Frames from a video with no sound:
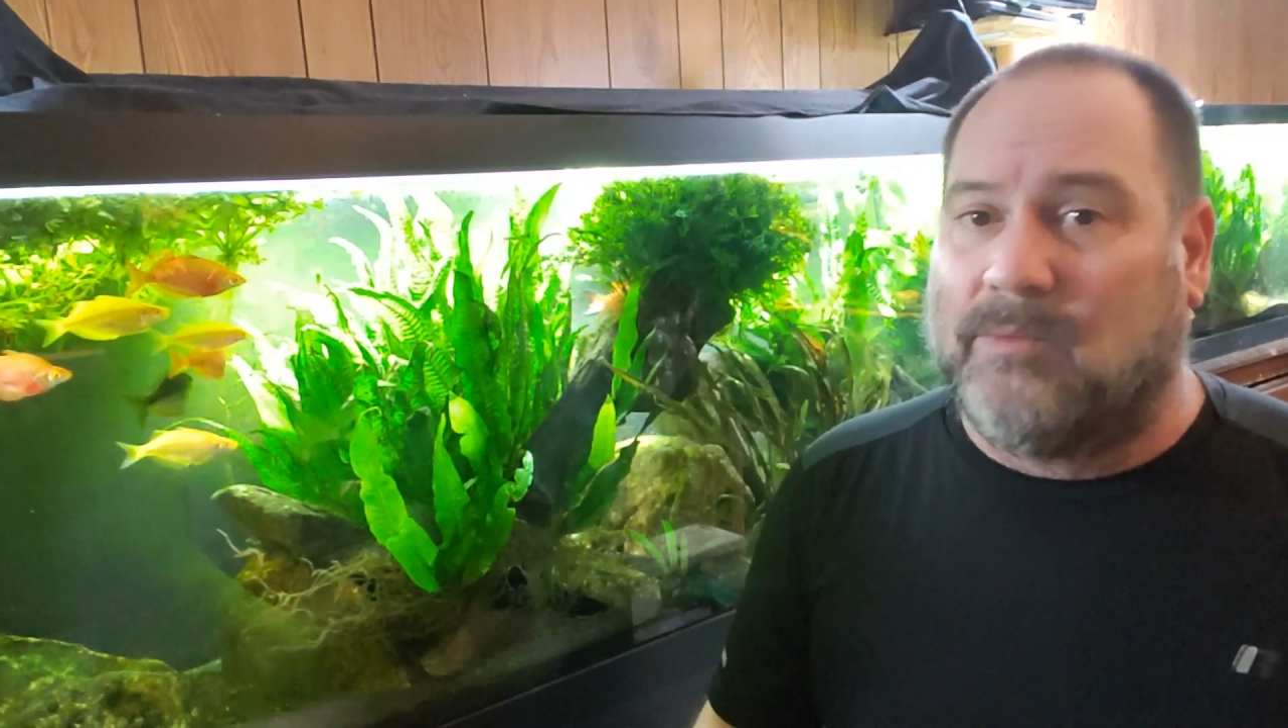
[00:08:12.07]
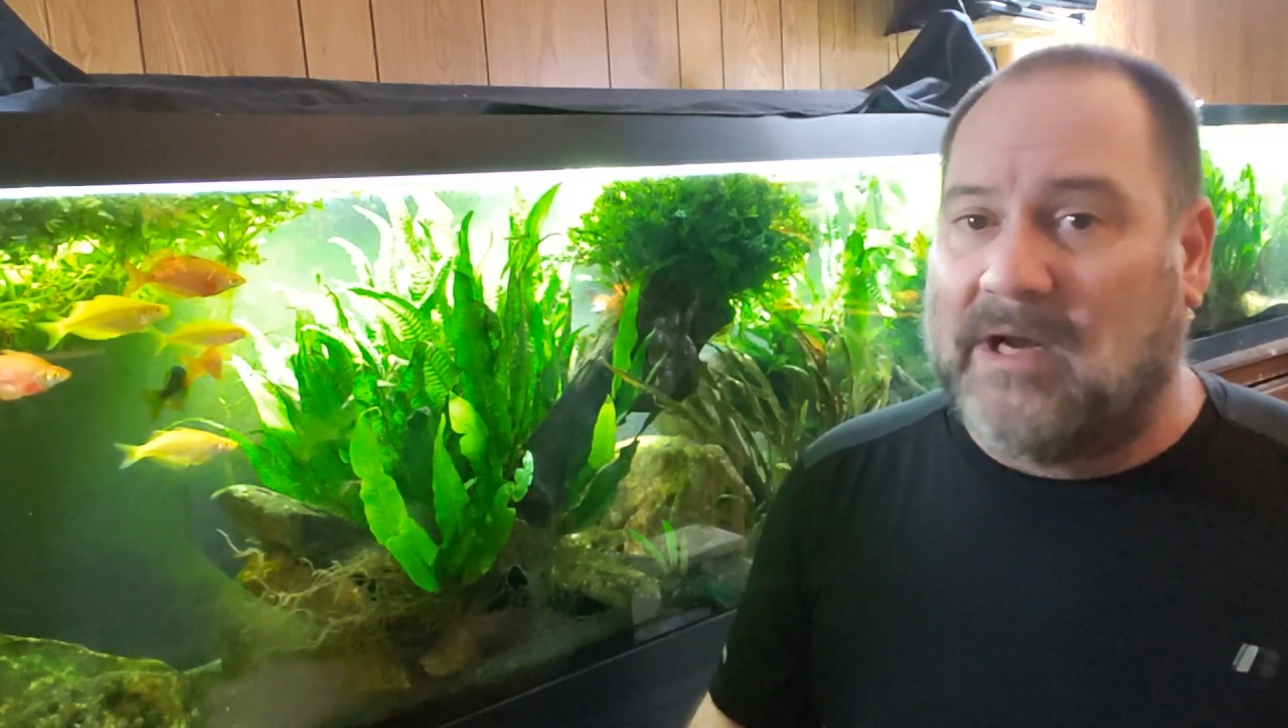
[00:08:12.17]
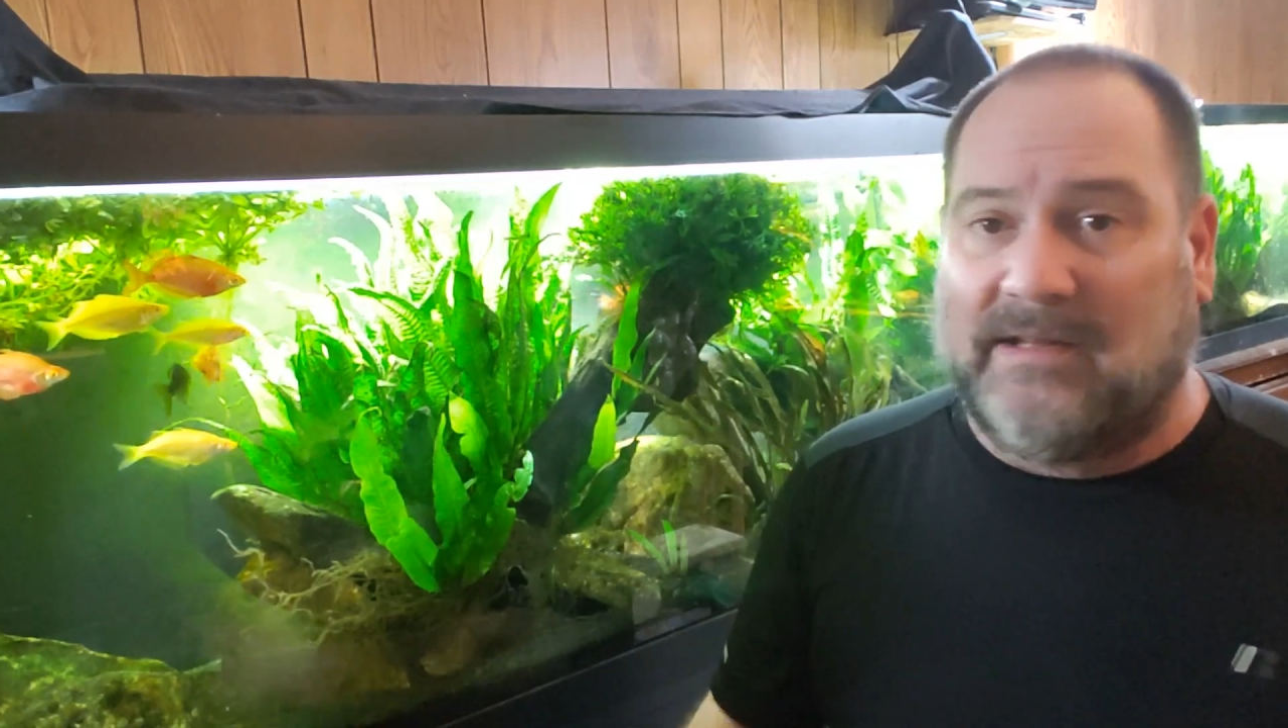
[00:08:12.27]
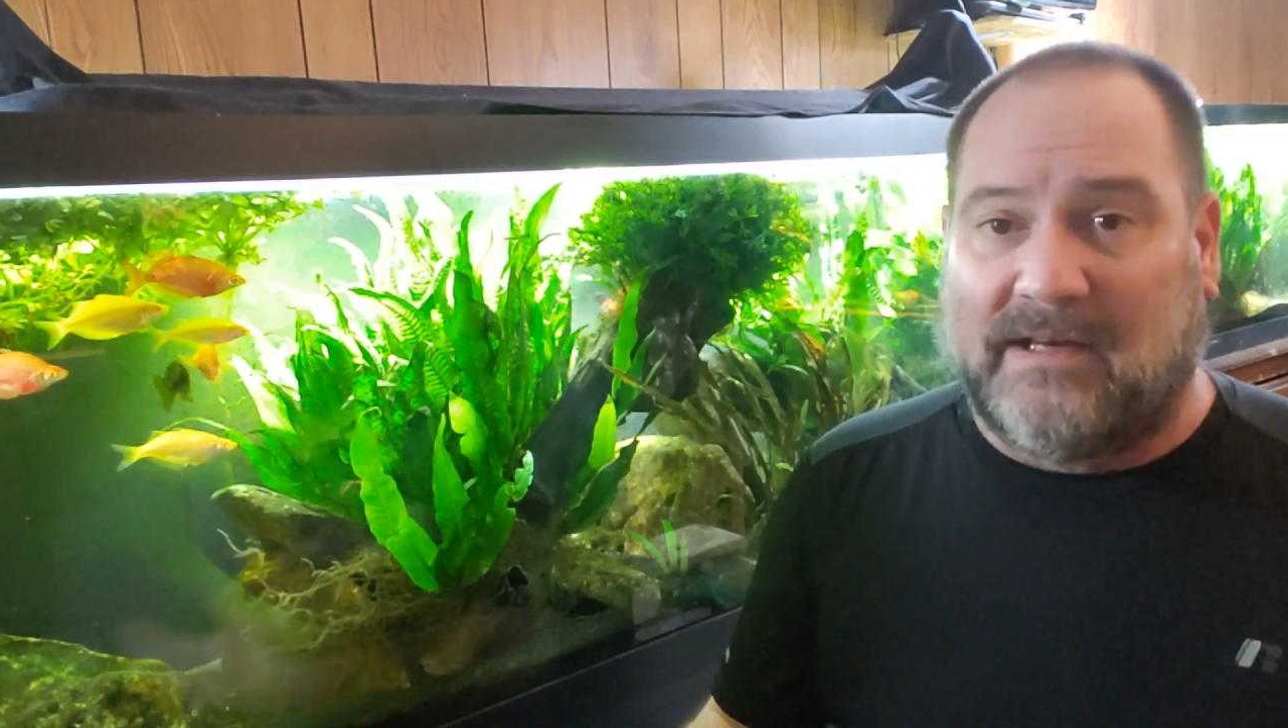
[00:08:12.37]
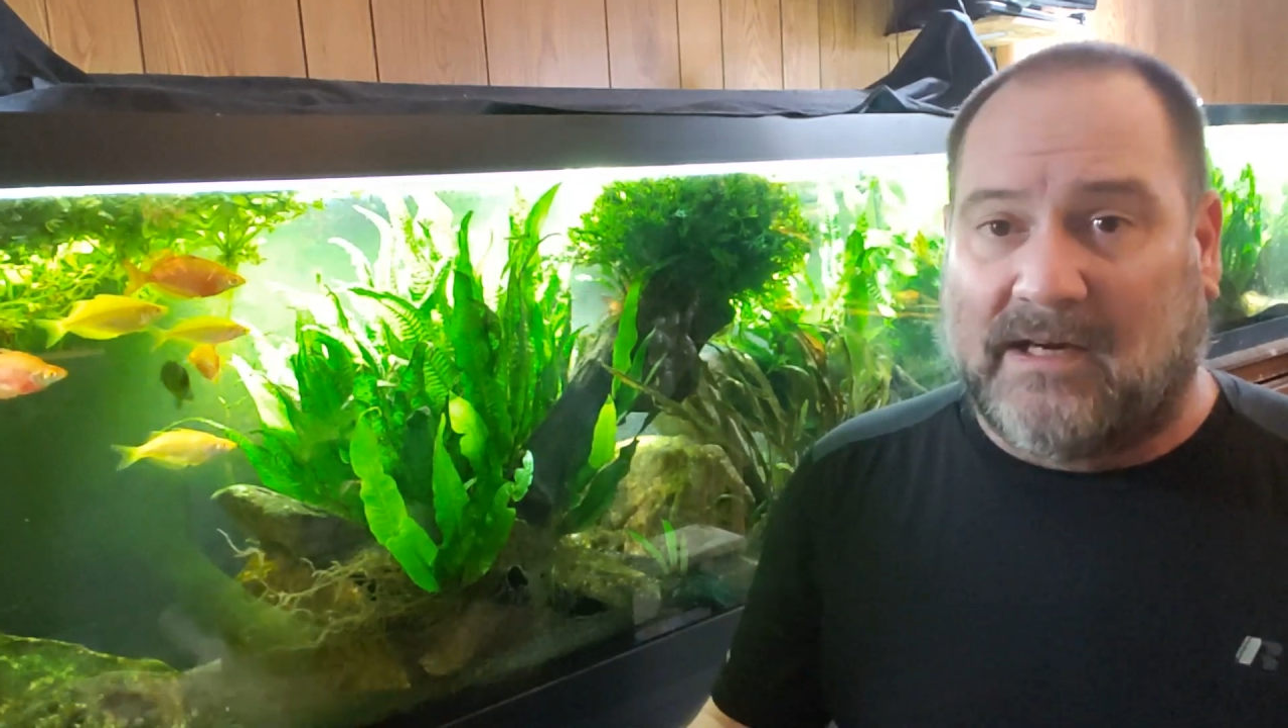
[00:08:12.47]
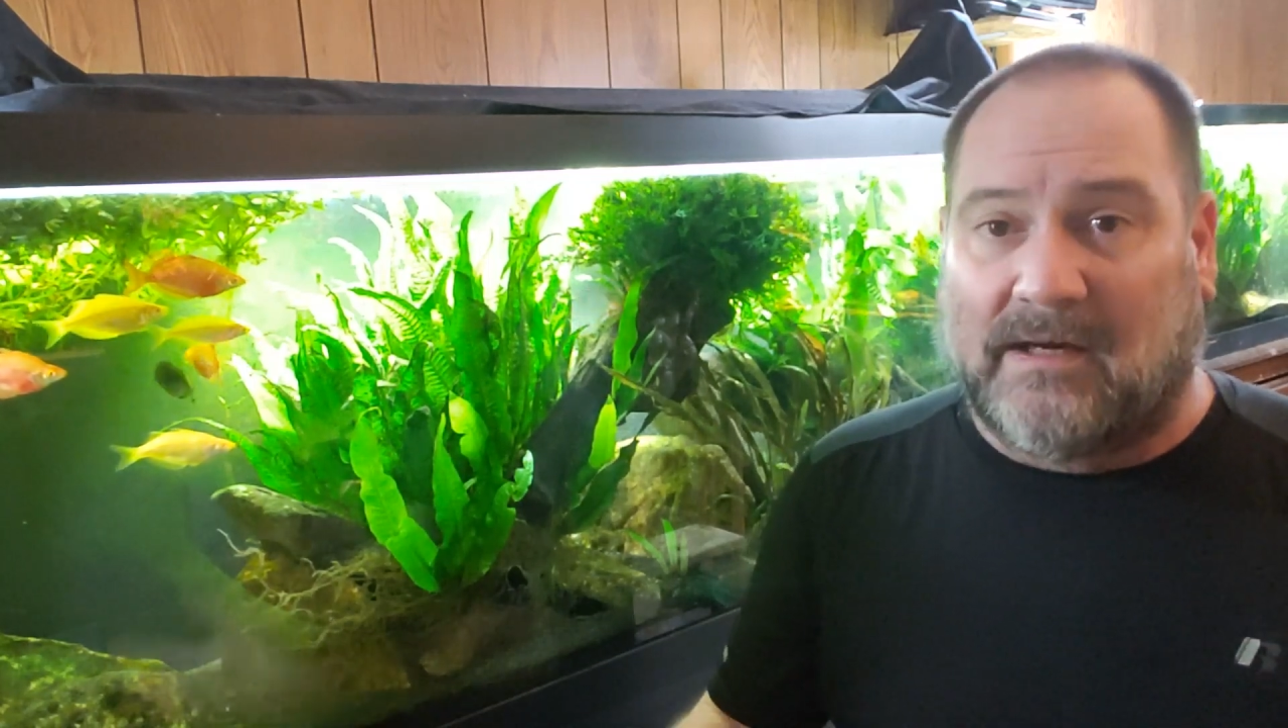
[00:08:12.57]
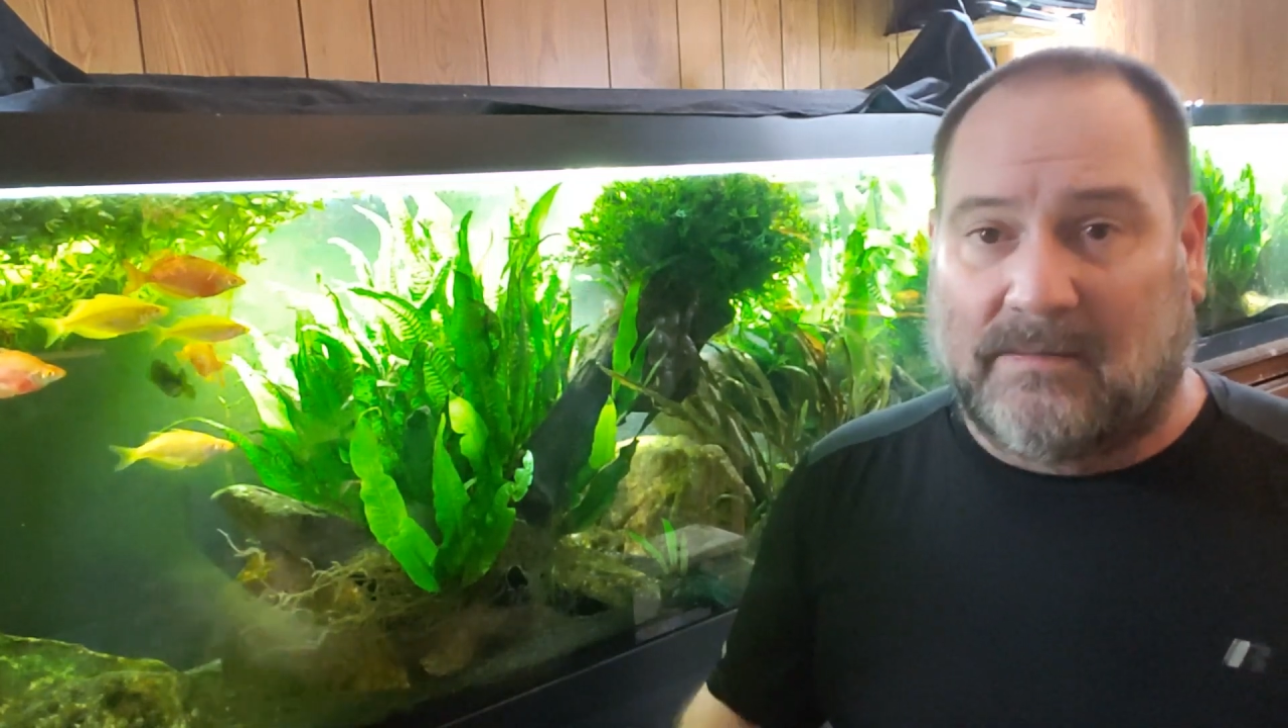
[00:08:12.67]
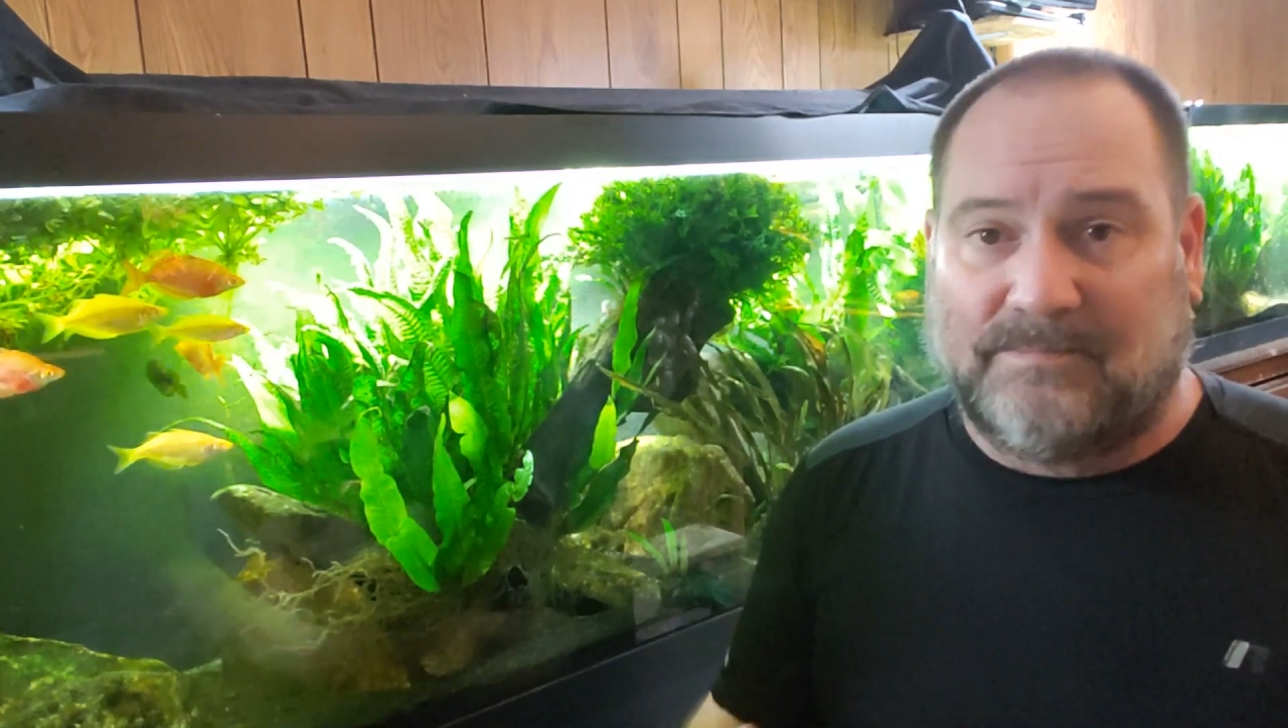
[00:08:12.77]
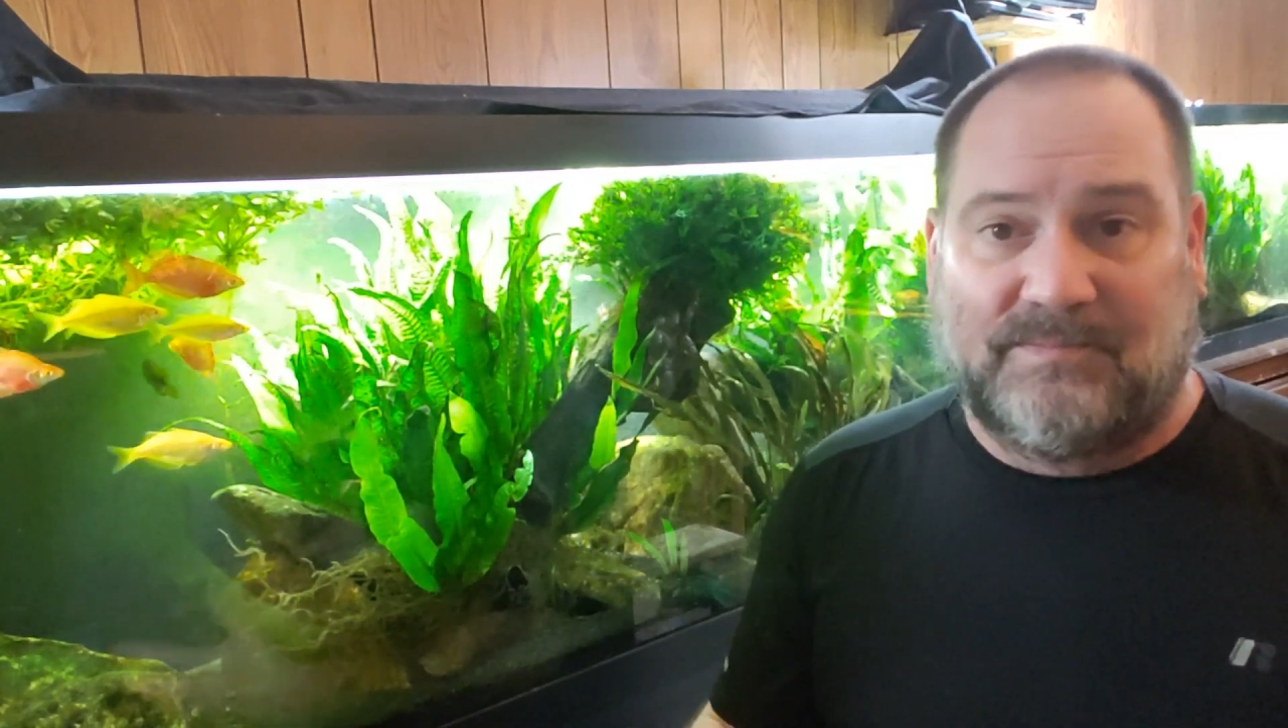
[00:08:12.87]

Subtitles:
way their